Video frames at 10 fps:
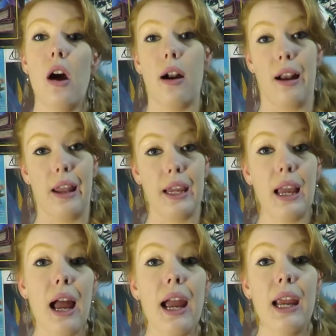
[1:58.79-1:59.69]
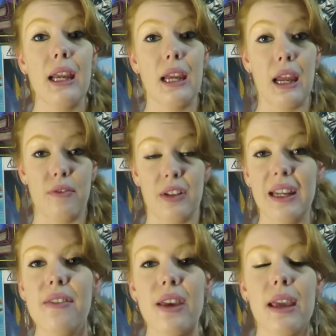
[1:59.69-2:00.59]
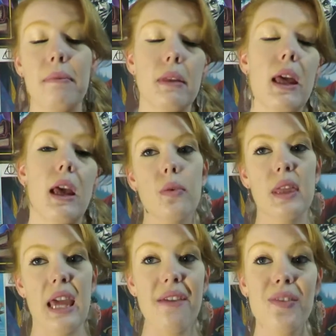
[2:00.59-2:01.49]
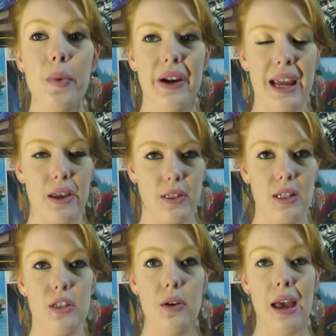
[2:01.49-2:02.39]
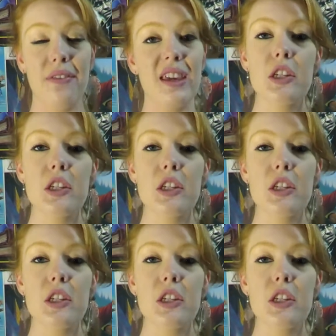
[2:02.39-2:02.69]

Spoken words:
are like kind and forgiving. So with the Ilvermorny houses, you have